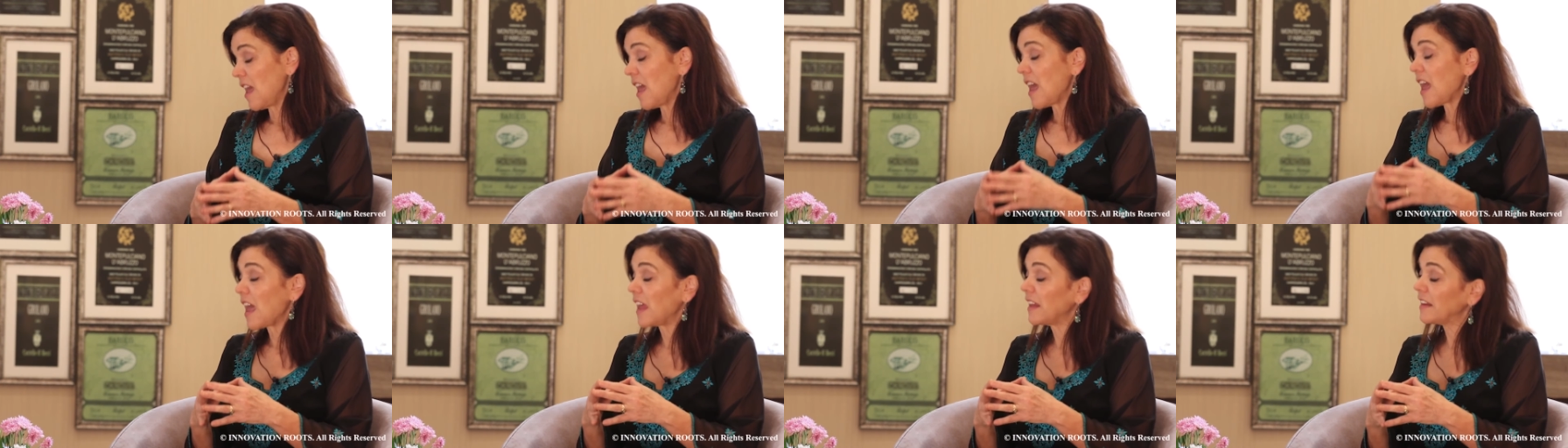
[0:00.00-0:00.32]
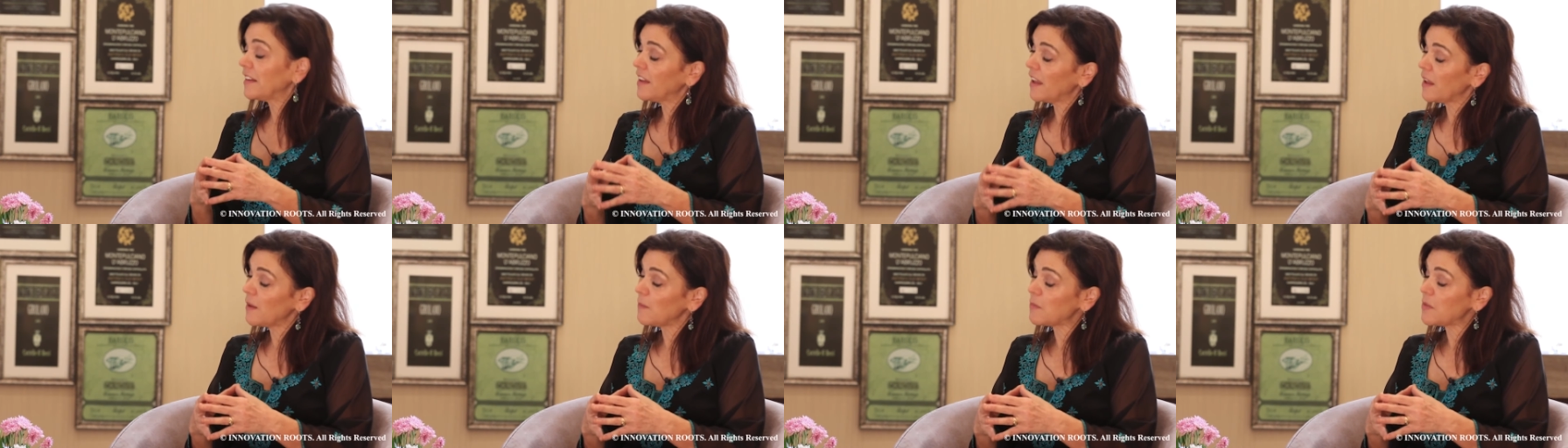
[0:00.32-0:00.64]
And
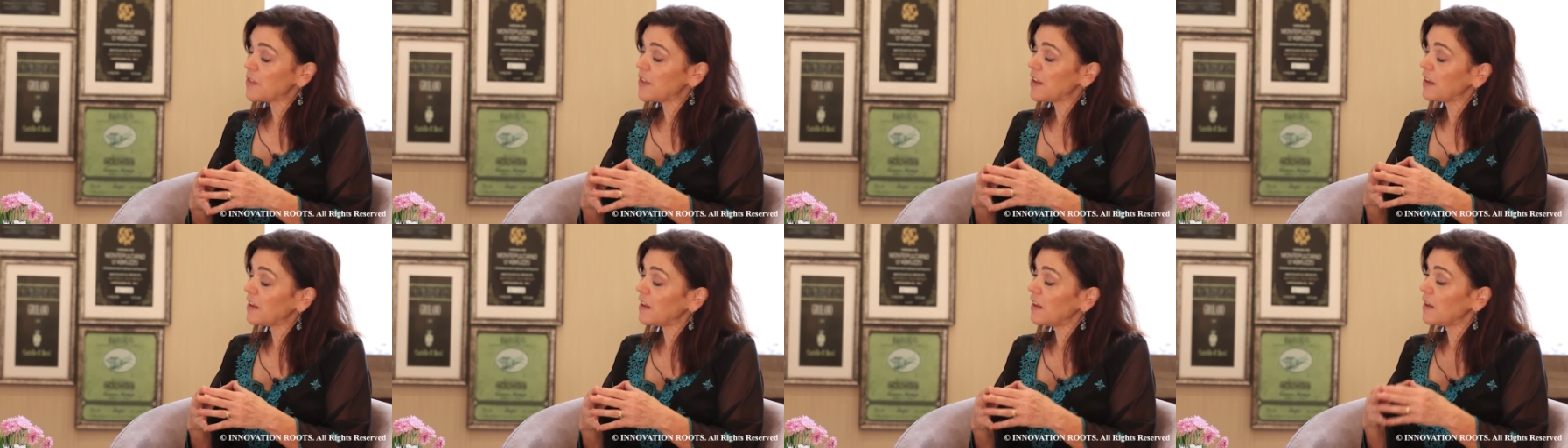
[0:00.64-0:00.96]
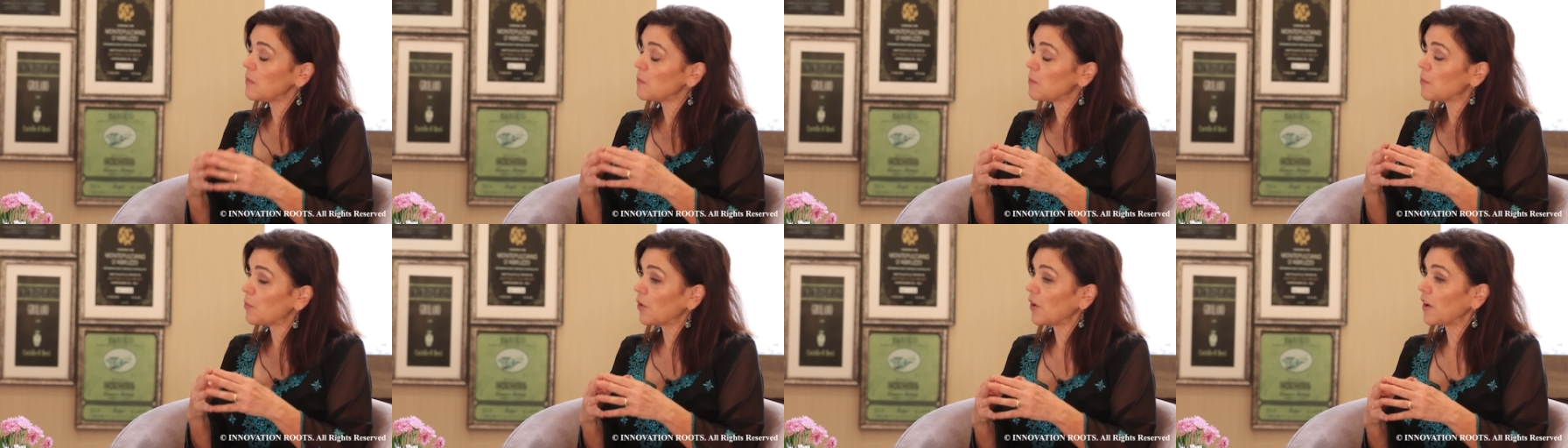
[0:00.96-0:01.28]
game
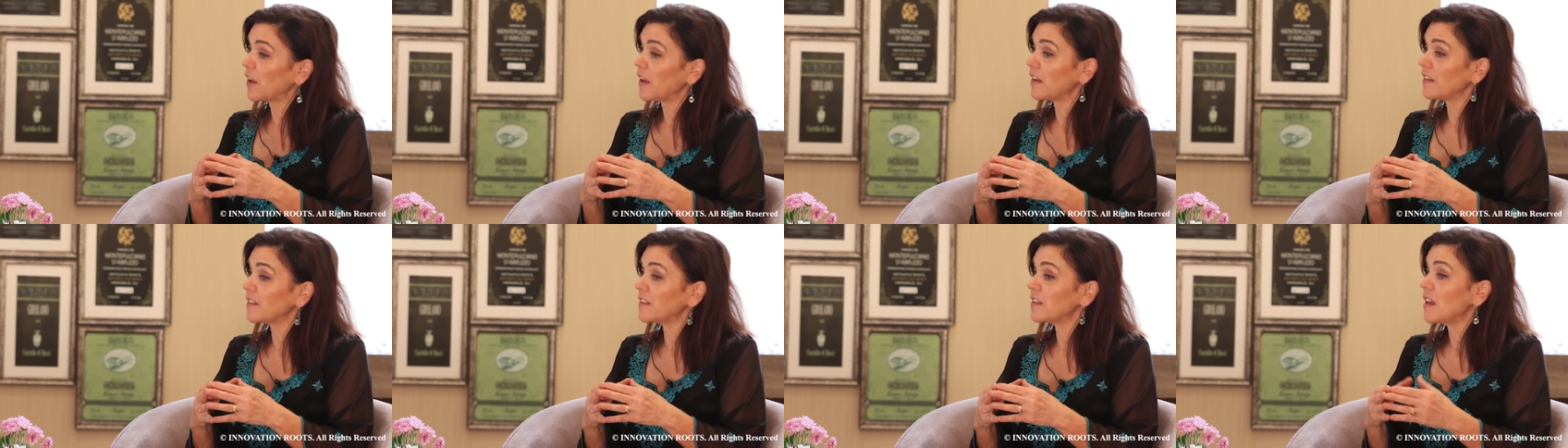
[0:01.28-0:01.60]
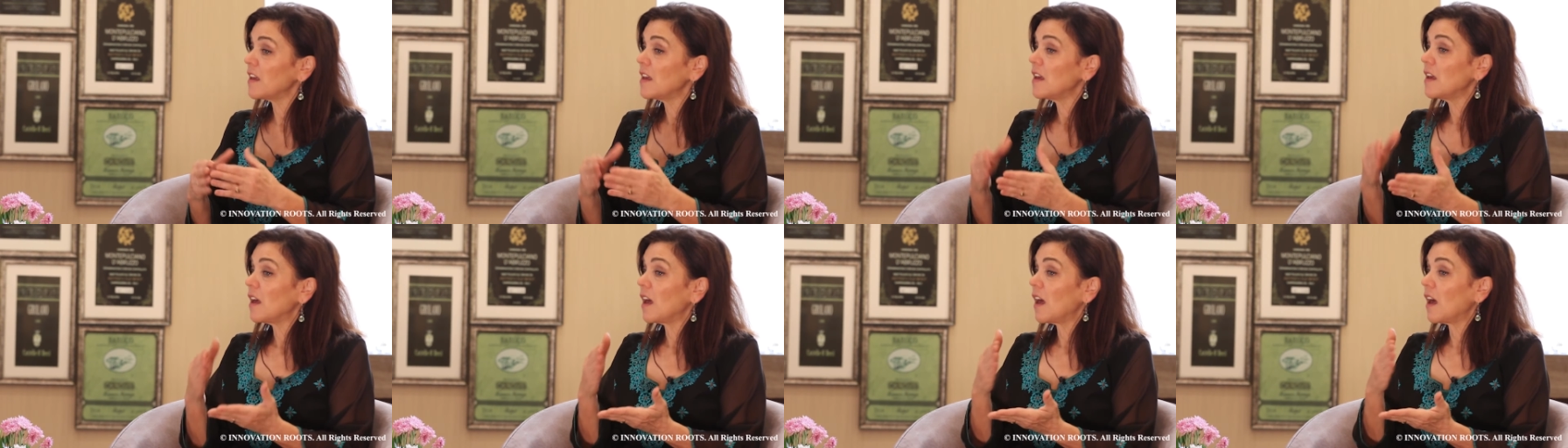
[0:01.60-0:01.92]
thinking brings
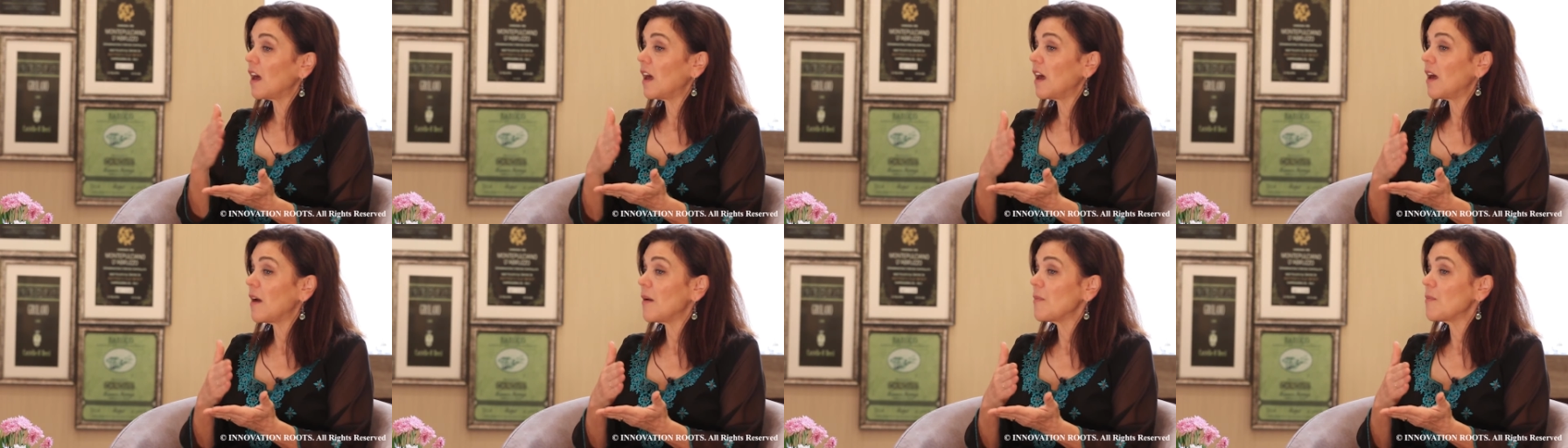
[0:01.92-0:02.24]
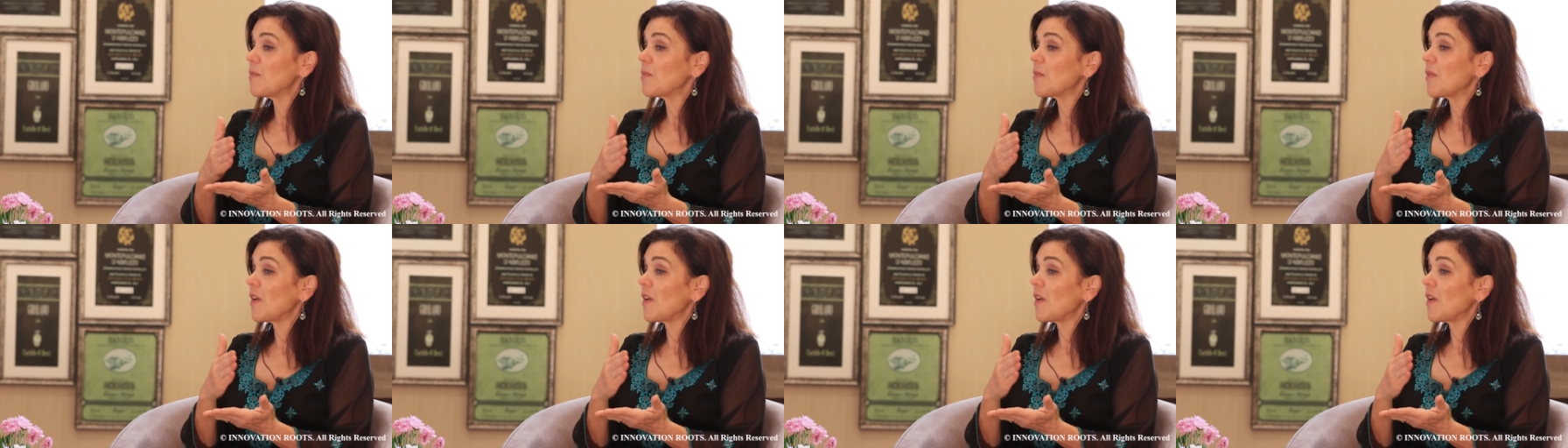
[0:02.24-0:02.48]
a